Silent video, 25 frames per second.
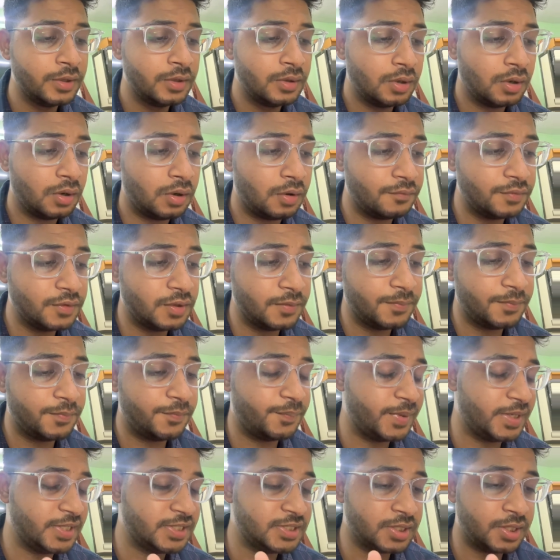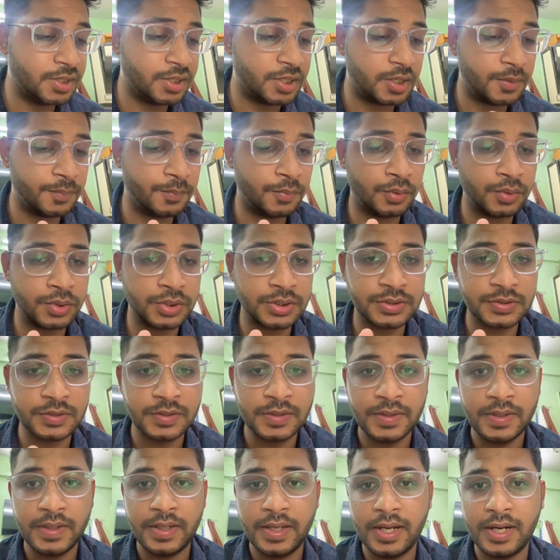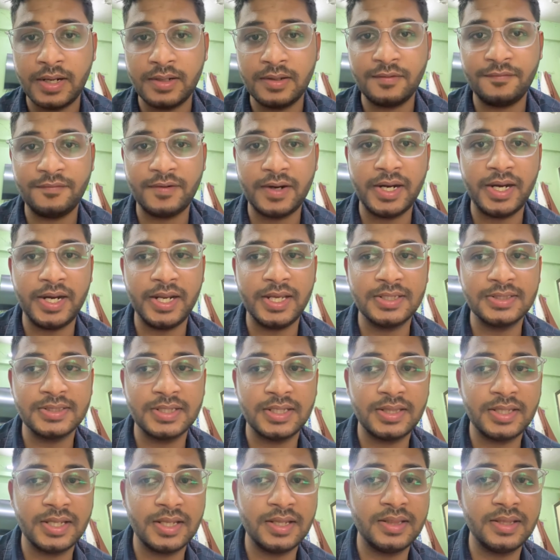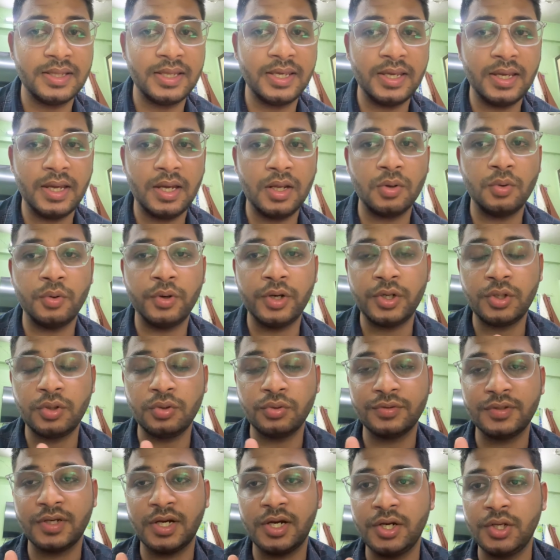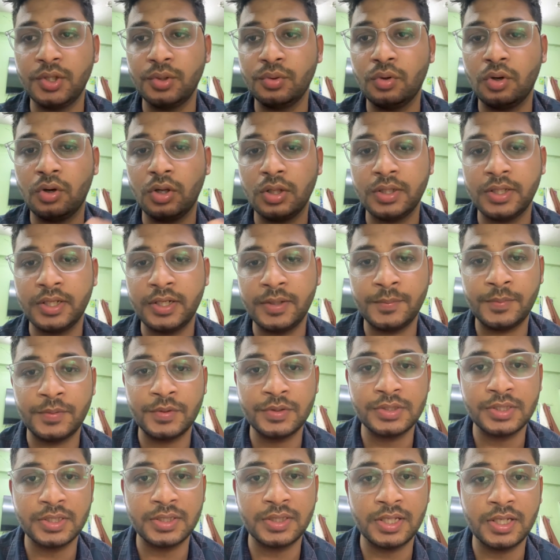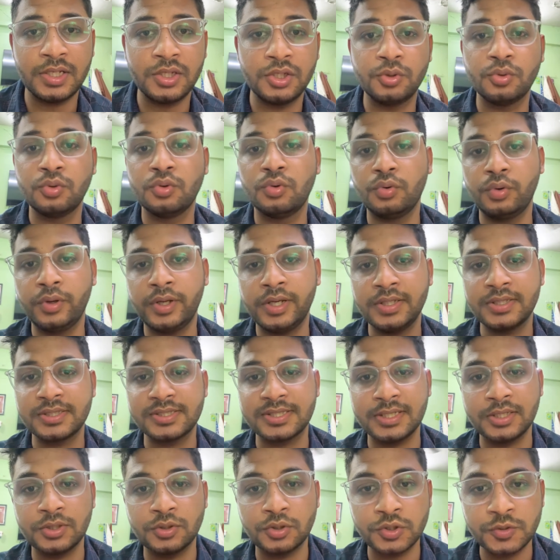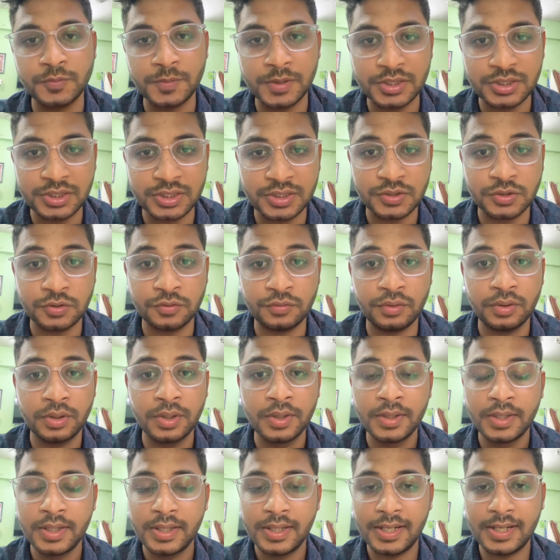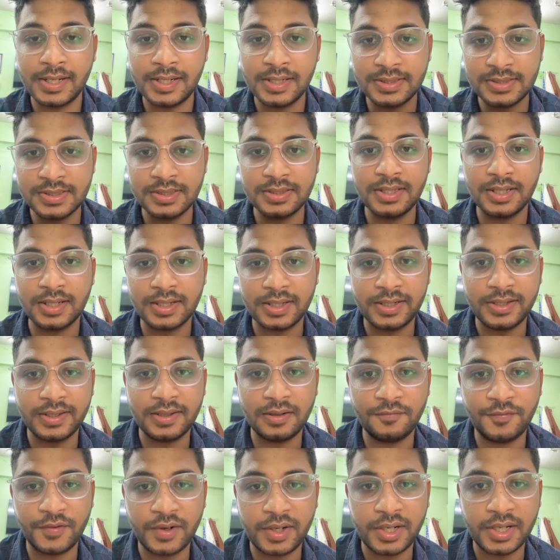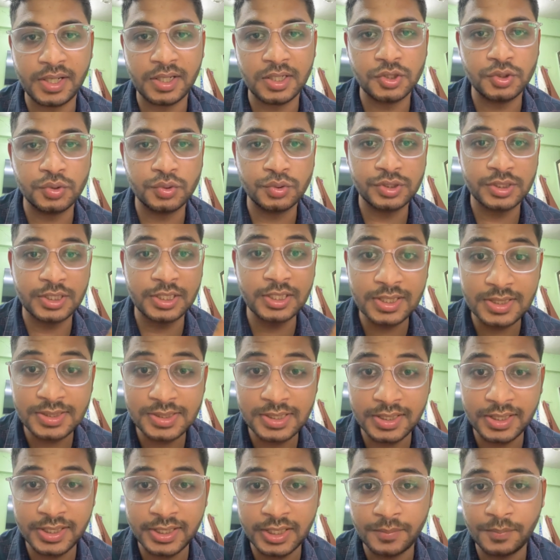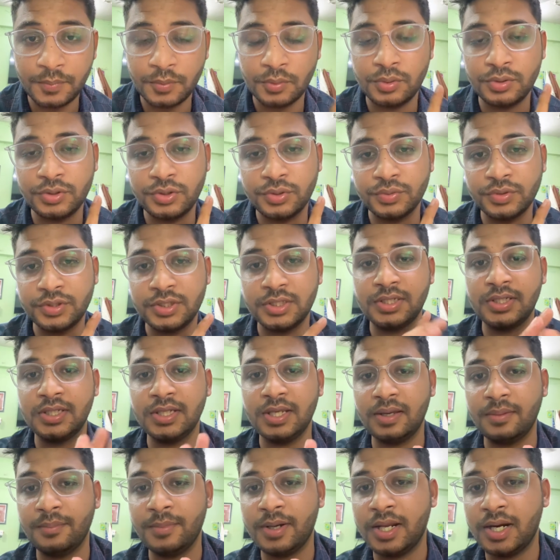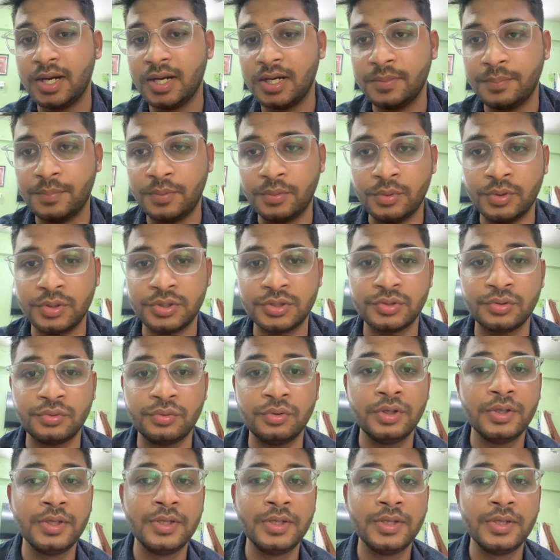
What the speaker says: of the patient reports and the findings, and then they are going to send you all the reports, and then you go and see those patients, you elicit the clinical findings, you see the CT reports, you see the MRI reports, you